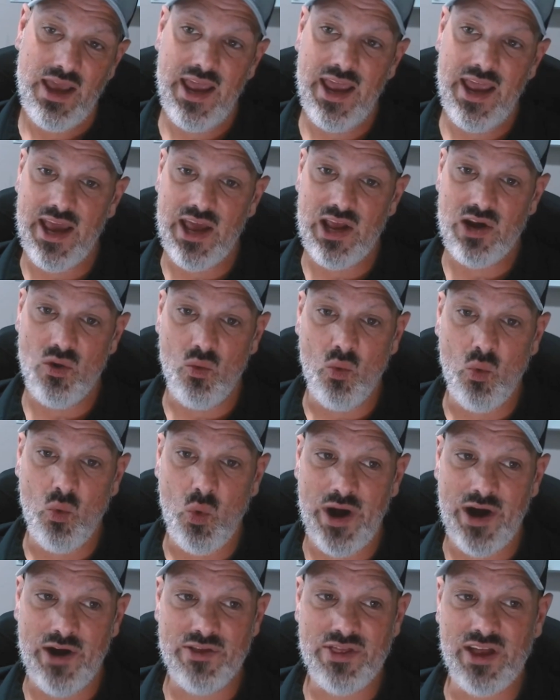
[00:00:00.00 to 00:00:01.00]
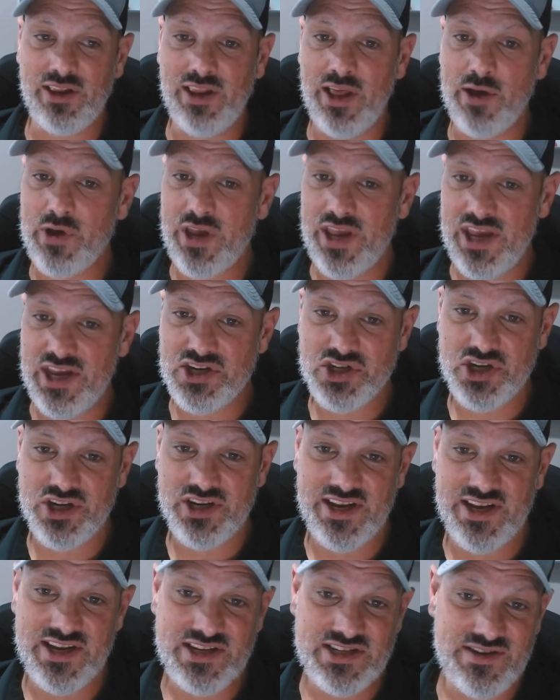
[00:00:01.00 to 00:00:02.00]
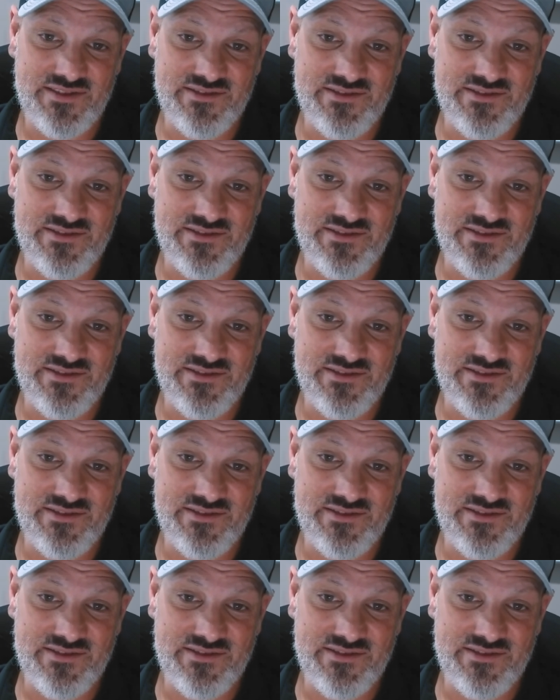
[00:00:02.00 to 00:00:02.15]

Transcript: and where the location is,